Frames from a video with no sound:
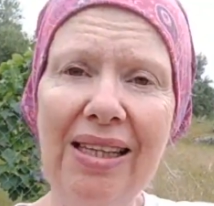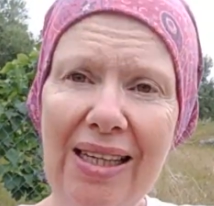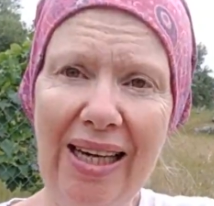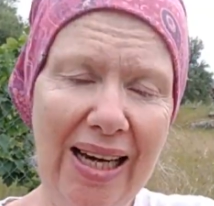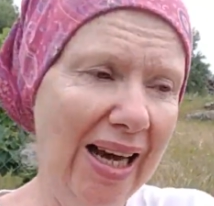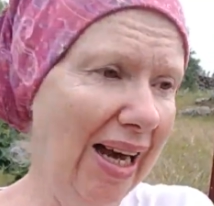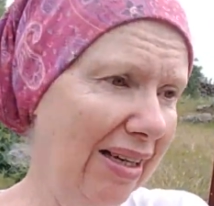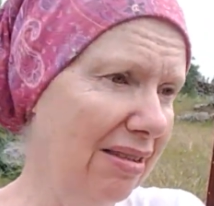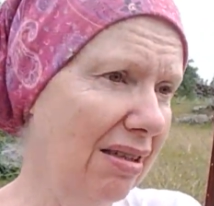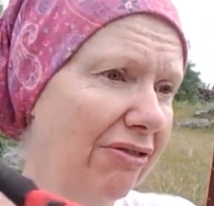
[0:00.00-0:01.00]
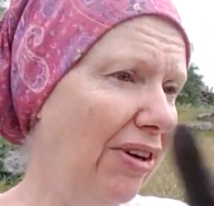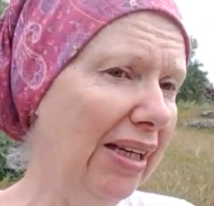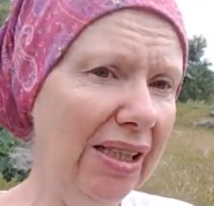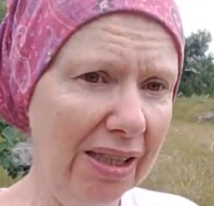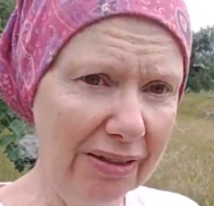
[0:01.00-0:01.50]
that it has. In fact,
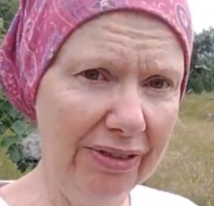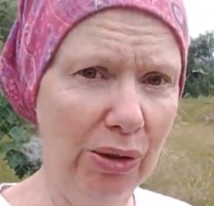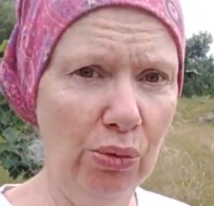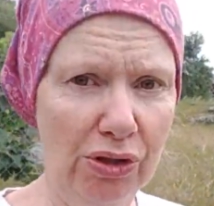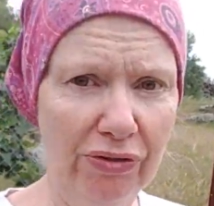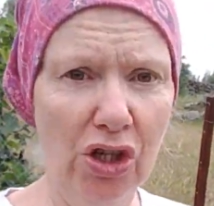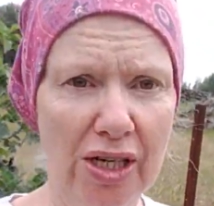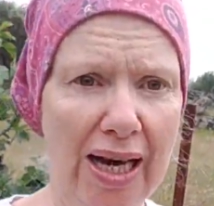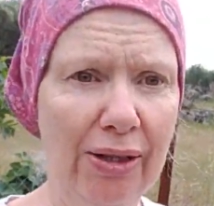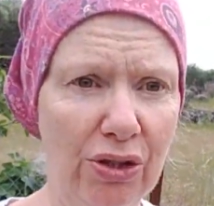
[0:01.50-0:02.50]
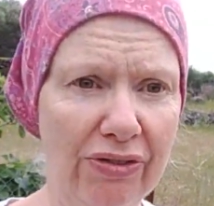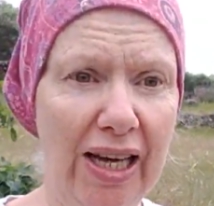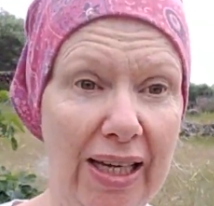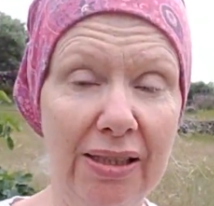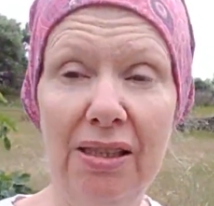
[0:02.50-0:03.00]
none of it would have got out of
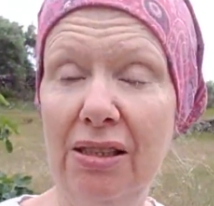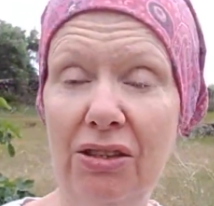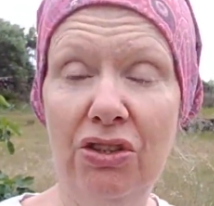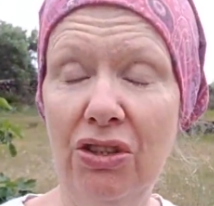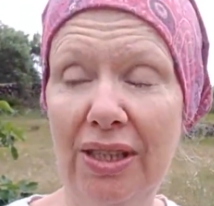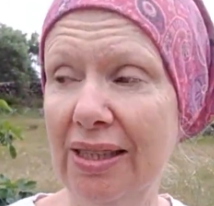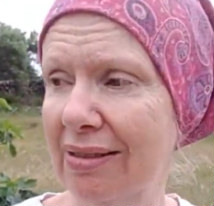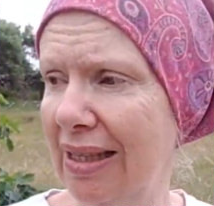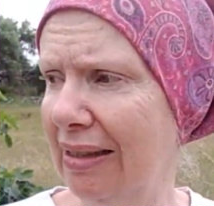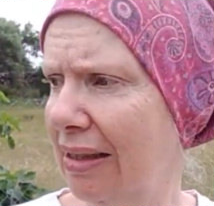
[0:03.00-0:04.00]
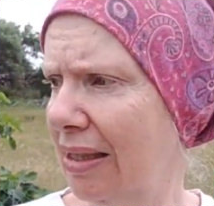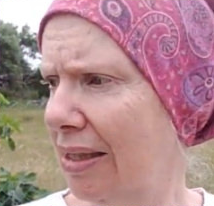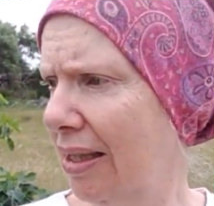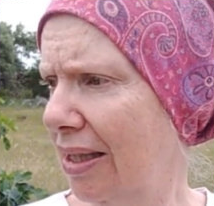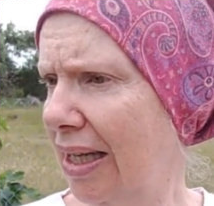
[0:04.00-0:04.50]
hand to the extent
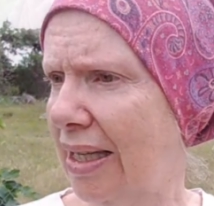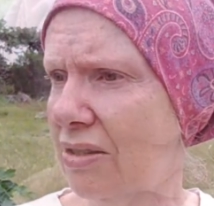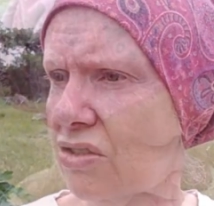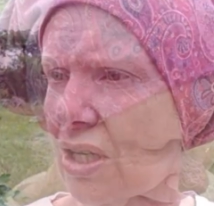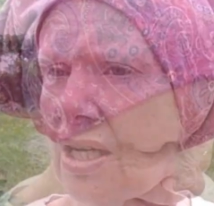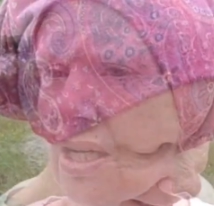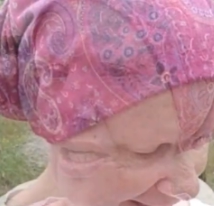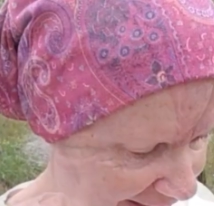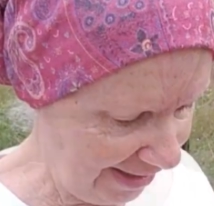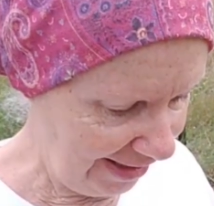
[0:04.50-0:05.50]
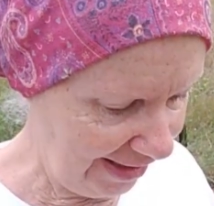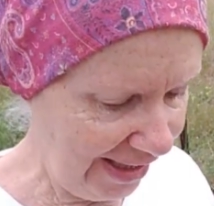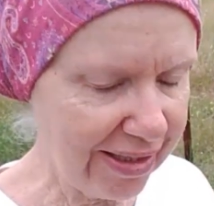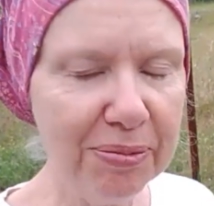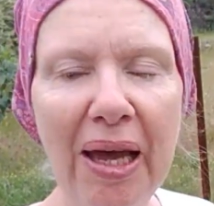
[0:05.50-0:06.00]
that it has.
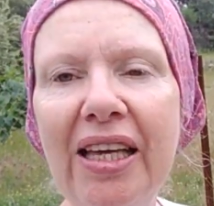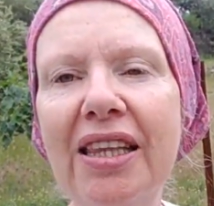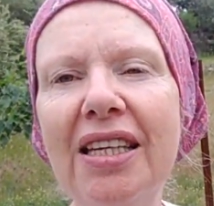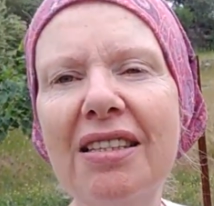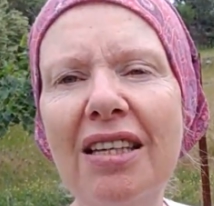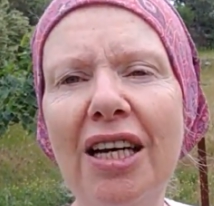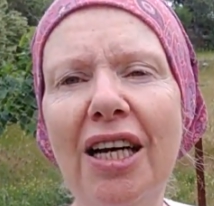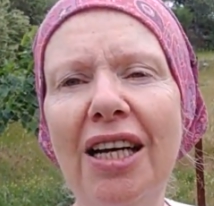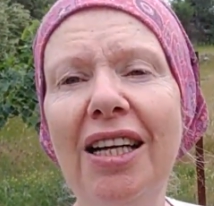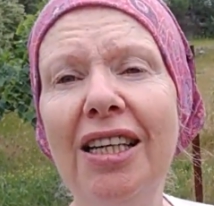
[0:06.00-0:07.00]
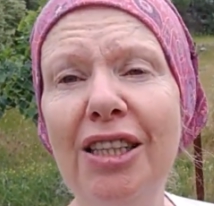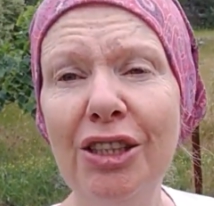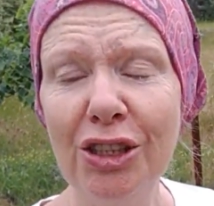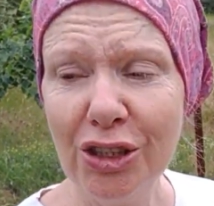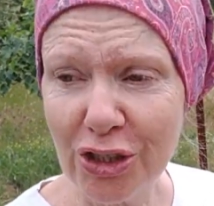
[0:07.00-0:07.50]
Let's make this
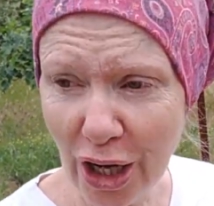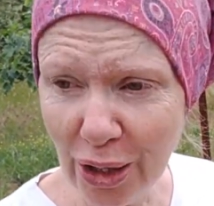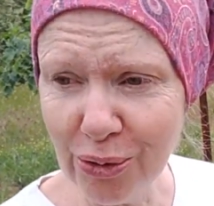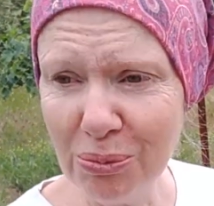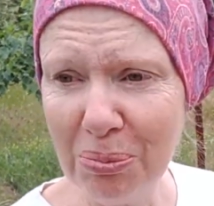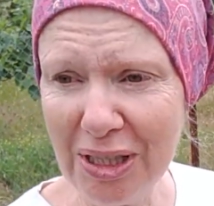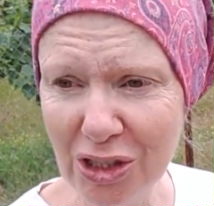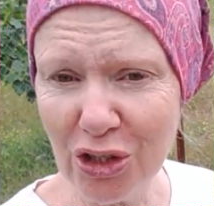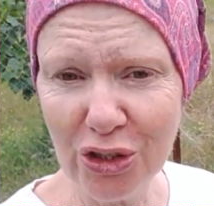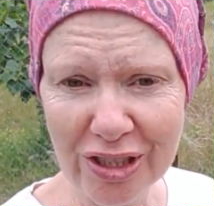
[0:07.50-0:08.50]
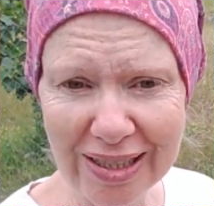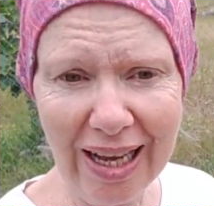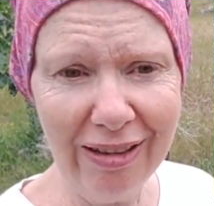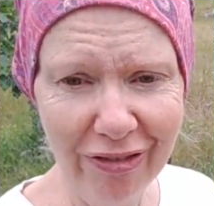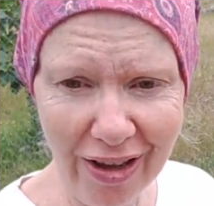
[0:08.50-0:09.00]
don't beat
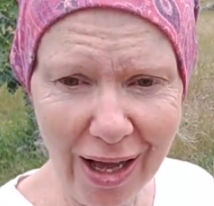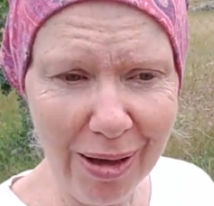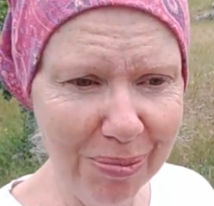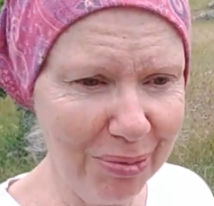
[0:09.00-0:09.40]
yourself up